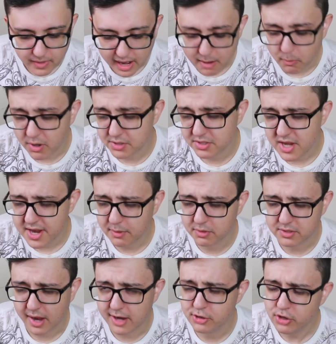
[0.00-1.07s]
Or what I was saying
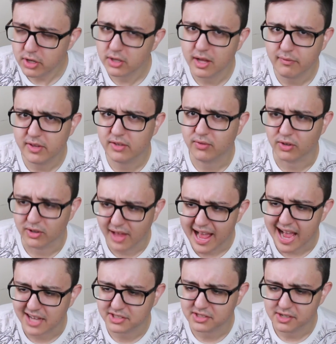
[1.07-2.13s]
was, I should have left these for
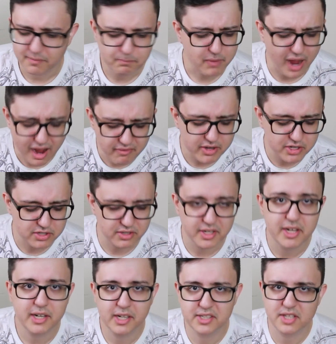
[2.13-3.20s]
last, obviously,
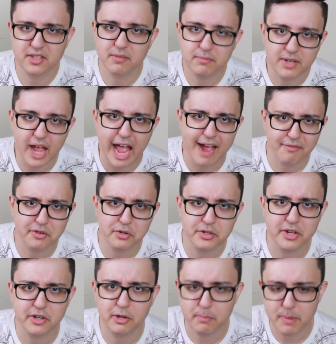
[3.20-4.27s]
because it's an
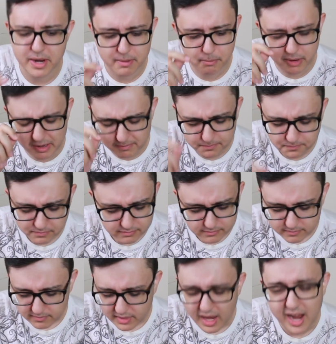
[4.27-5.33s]
after-dinner mint, but
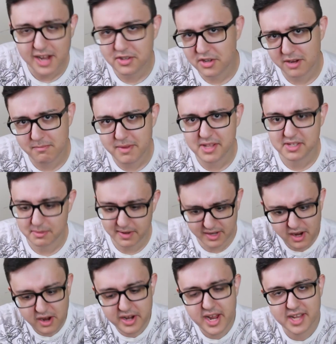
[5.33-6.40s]
I saw mints, I'm like,
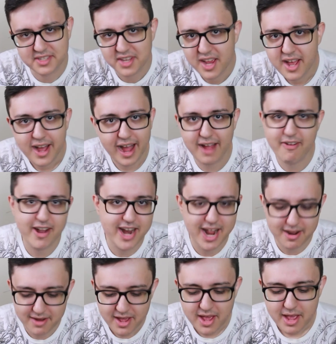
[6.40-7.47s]
oh yes, I
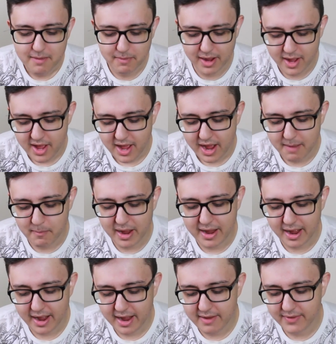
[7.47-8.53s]

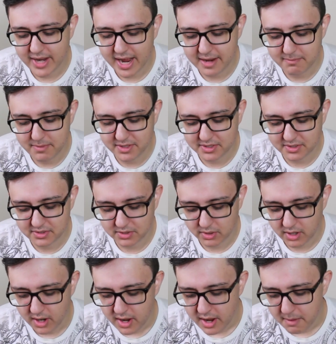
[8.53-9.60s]
haven't had mints in so
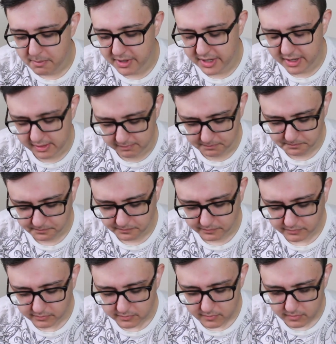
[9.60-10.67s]
long. But
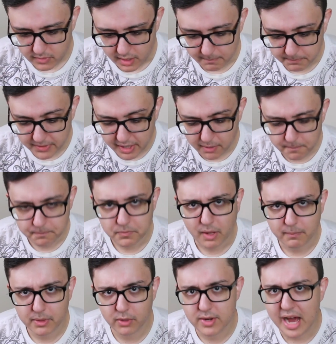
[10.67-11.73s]

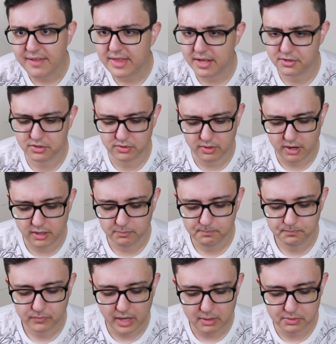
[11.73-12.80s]
they're not that strong,
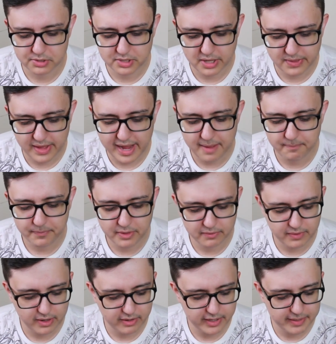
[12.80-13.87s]
I will say that.
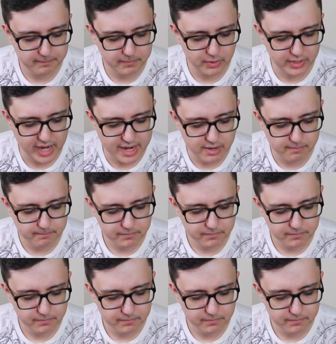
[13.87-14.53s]
They're kind